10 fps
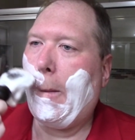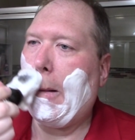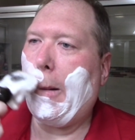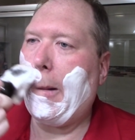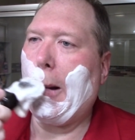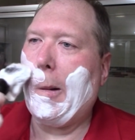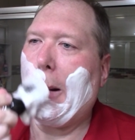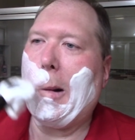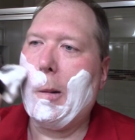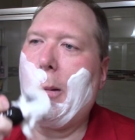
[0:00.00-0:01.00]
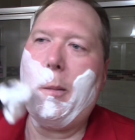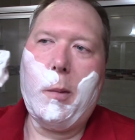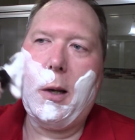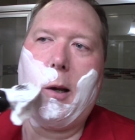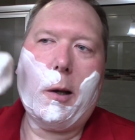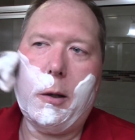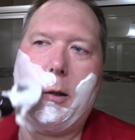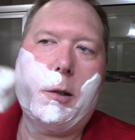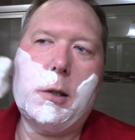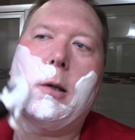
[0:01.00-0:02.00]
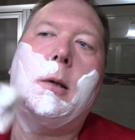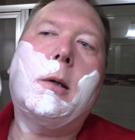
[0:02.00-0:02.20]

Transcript: I mean, it could be me. I could have just